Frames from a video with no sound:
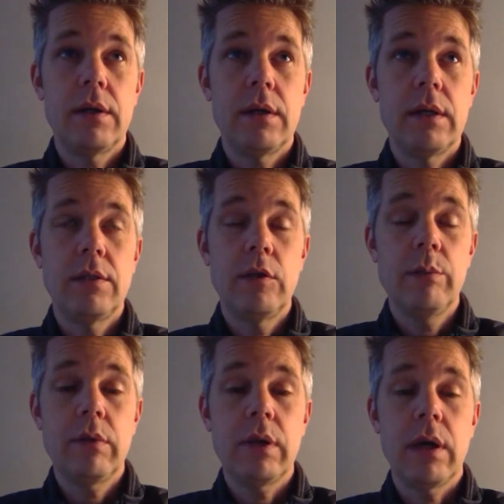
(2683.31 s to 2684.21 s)
in the new
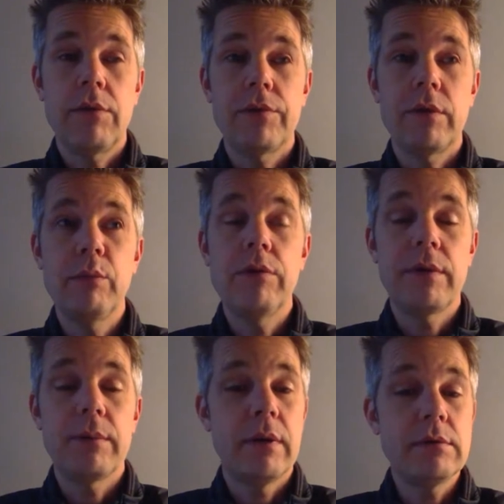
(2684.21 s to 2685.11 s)
book are for
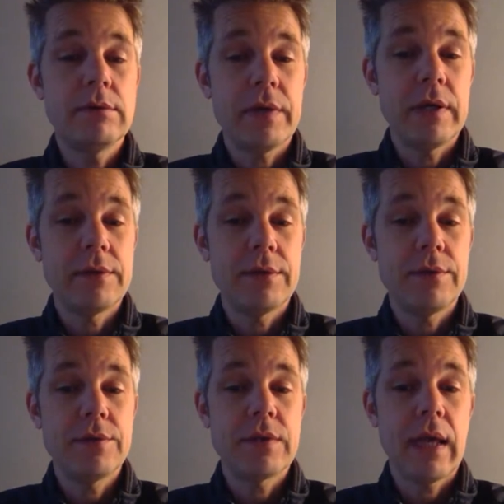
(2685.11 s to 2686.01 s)
moving
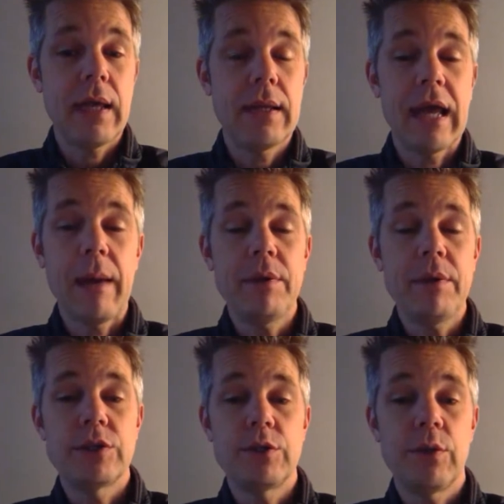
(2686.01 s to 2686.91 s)
motivators and
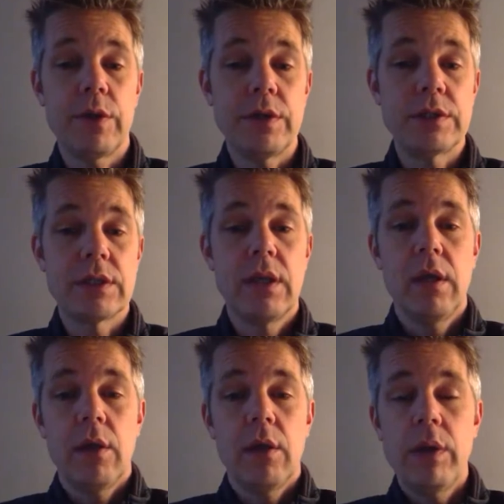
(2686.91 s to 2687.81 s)
happiness doors,
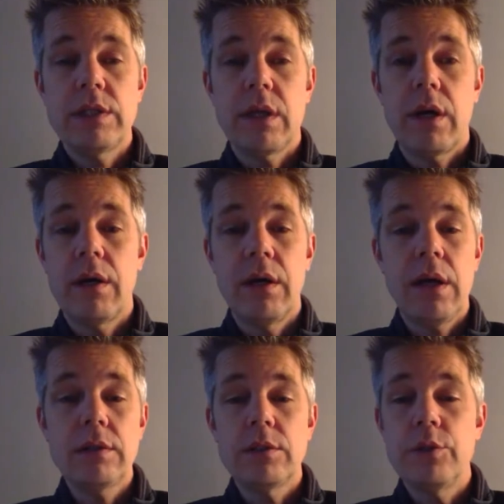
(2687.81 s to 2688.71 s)
which are
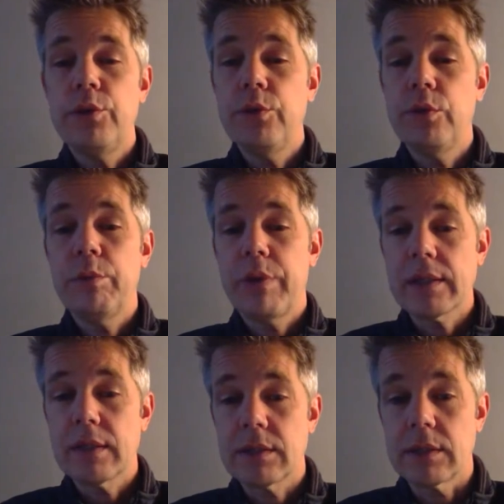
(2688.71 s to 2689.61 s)
not new
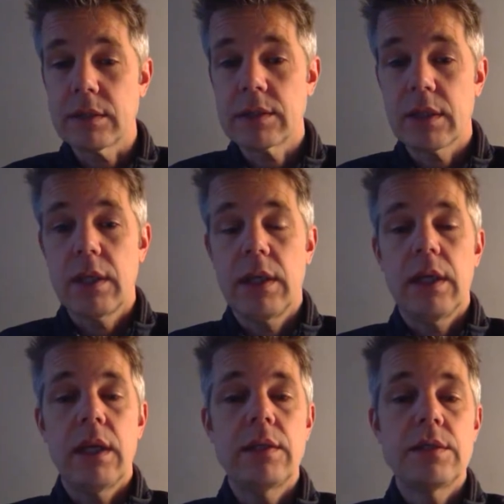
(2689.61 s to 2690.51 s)
practices.
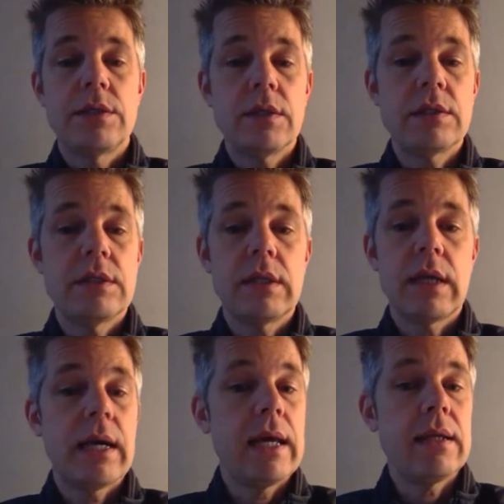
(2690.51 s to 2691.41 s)
It is just that
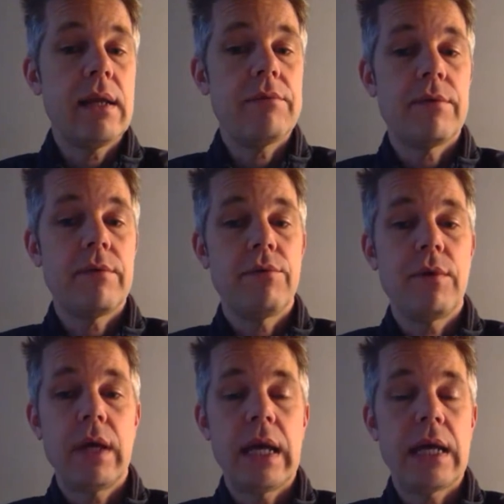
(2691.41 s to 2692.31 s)
I had
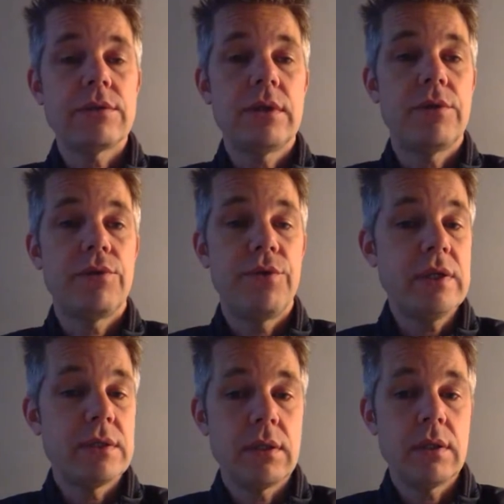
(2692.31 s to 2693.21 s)
never actually
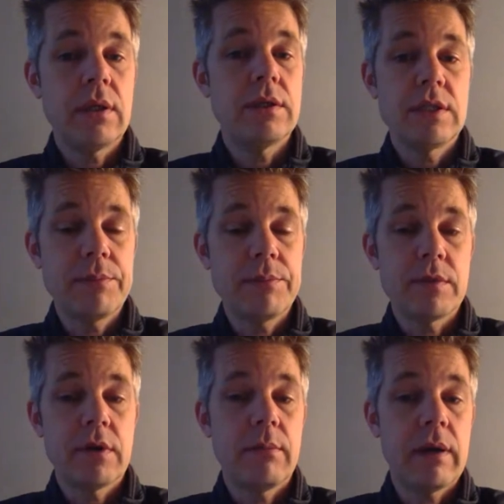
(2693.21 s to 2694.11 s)
written a
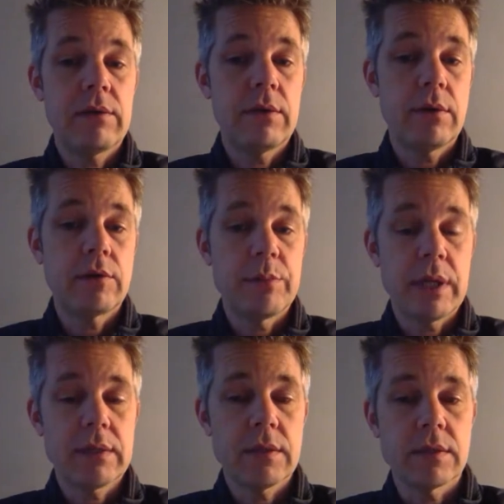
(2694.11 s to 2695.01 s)
chapter about those
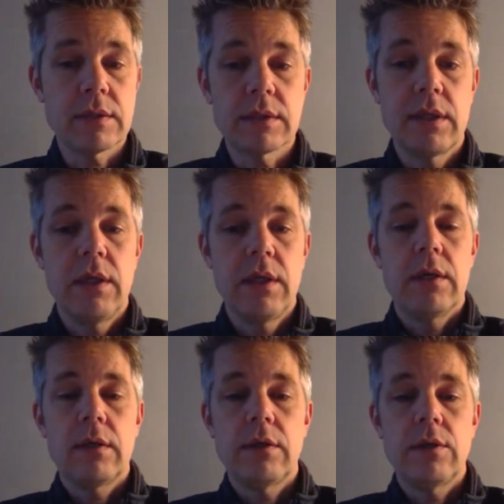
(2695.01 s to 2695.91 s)
practices,
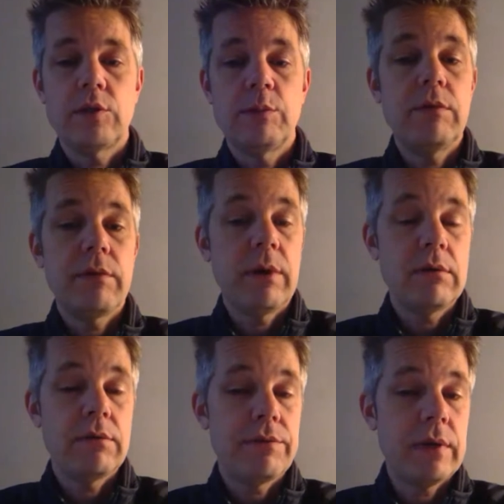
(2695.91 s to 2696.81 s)
because moving
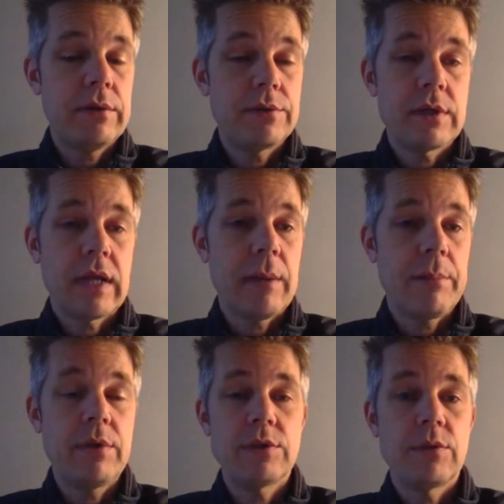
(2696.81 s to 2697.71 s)
motivators and
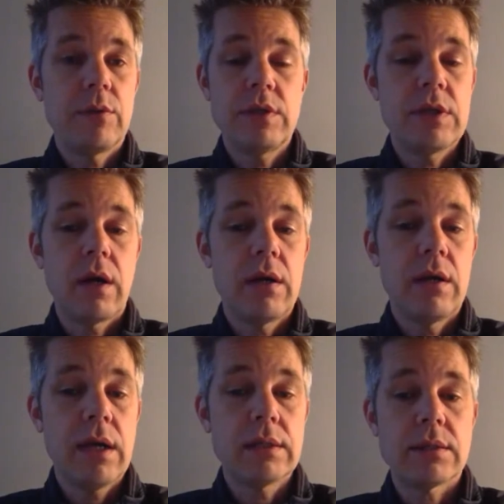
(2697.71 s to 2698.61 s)
happiness doors
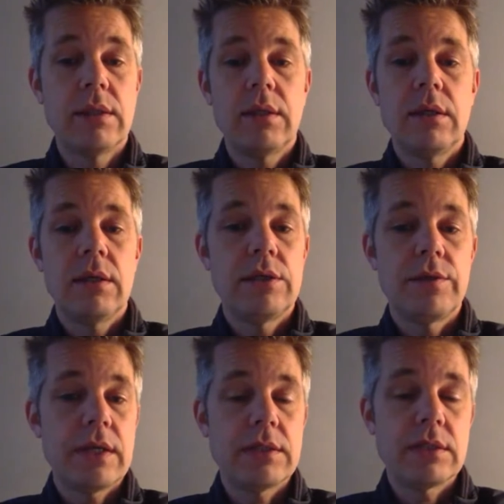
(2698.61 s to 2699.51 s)
are not
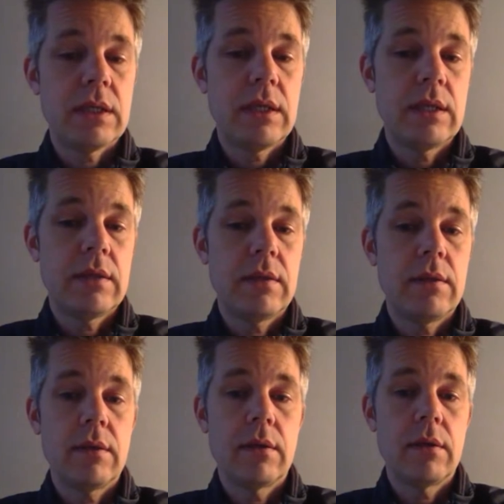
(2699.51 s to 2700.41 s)
addressed
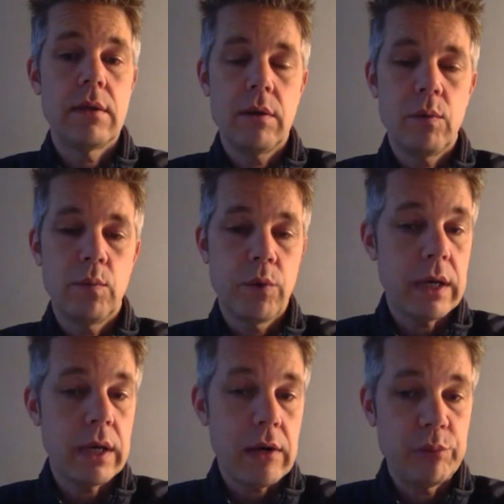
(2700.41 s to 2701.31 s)
in the
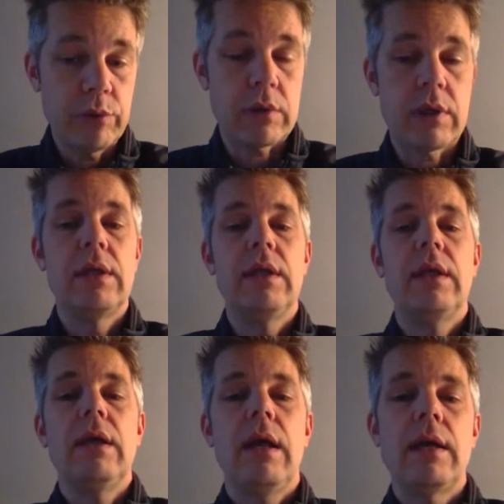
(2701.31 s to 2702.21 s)
workout book
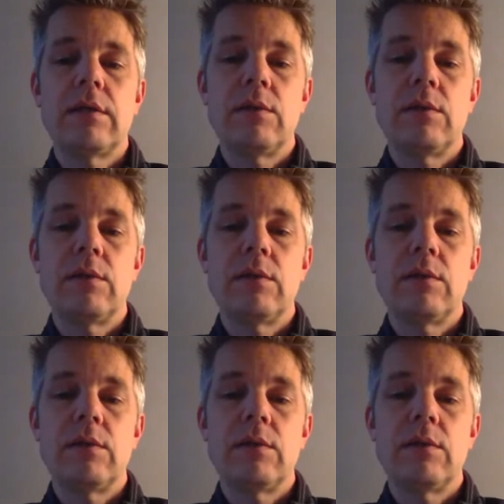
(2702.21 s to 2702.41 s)
as